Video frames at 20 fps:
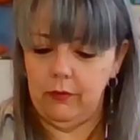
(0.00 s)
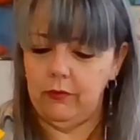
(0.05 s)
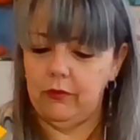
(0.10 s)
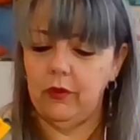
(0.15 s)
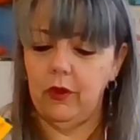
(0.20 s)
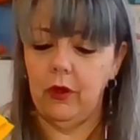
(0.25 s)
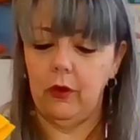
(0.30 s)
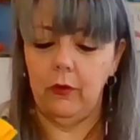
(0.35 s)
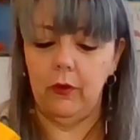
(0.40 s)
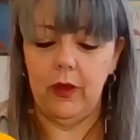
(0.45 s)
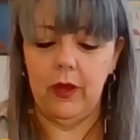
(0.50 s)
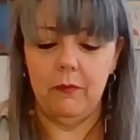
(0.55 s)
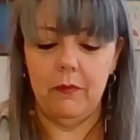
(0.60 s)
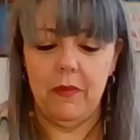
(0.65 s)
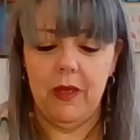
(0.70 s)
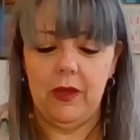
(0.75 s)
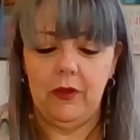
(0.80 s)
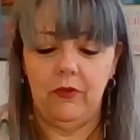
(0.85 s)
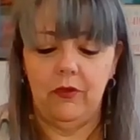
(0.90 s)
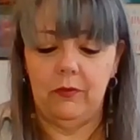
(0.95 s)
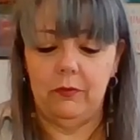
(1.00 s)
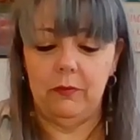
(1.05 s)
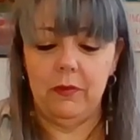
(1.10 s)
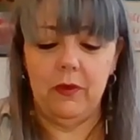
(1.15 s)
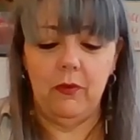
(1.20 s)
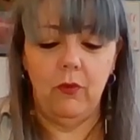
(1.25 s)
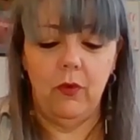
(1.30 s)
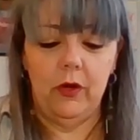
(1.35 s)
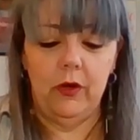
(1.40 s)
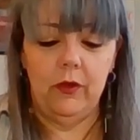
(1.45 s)
So it may just
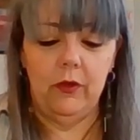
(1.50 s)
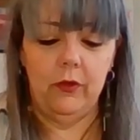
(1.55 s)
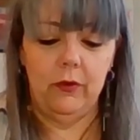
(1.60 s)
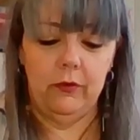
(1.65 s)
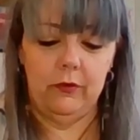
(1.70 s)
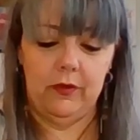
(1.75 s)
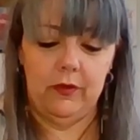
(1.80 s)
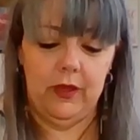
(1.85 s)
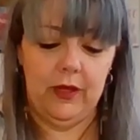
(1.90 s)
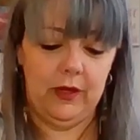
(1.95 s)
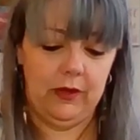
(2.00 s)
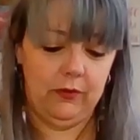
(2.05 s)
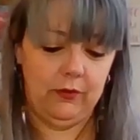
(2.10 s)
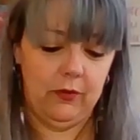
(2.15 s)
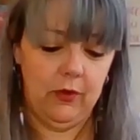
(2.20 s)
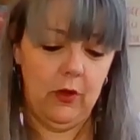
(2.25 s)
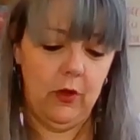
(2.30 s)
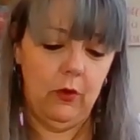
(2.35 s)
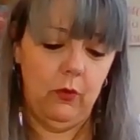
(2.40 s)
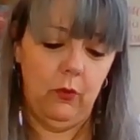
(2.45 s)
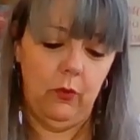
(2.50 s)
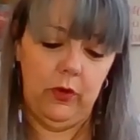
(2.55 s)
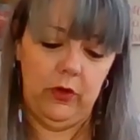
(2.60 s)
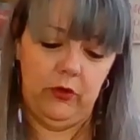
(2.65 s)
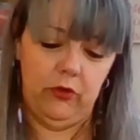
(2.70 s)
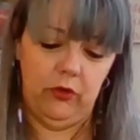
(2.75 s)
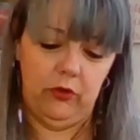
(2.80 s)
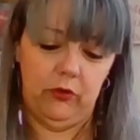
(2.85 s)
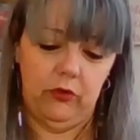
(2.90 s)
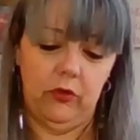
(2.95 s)
be one of those things we
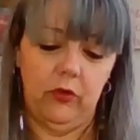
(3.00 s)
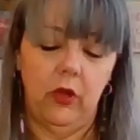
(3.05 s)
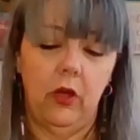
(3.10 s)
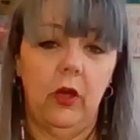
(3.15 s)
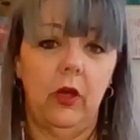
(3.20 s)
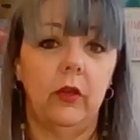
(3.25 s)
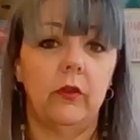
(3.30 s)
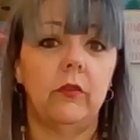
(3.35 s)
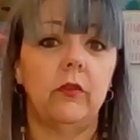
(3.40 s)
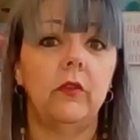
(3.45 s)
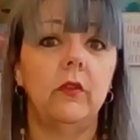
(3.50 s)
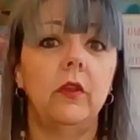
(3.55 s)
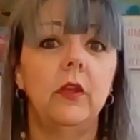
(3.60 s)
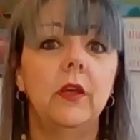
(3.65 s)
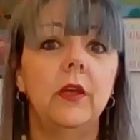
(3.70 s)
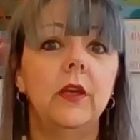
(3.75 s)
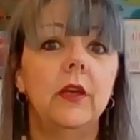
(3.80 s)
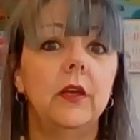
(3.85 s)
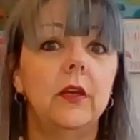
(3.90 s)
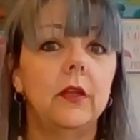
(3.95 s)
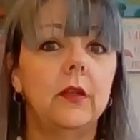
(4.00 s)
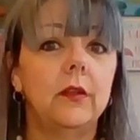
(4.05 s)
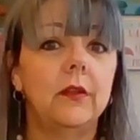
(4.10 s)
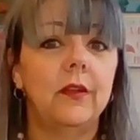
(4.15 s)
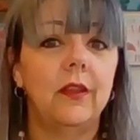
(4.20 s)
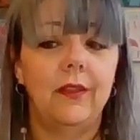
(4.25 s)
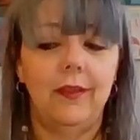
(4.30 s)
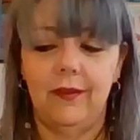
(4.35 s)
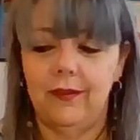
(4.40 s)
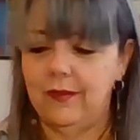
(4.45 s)
just toss
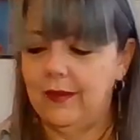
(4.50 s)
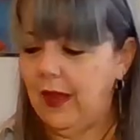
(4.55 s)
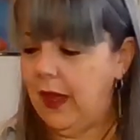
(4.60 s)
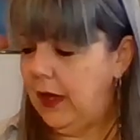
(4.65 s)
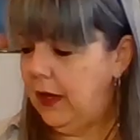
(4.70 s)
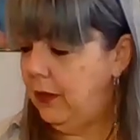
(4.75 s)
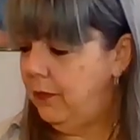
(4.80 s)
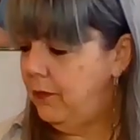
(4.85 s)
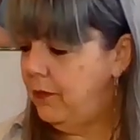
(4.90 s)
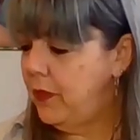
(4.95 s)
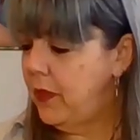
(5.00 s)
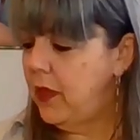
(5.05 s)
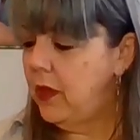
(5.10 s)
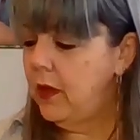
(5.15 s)
to the side.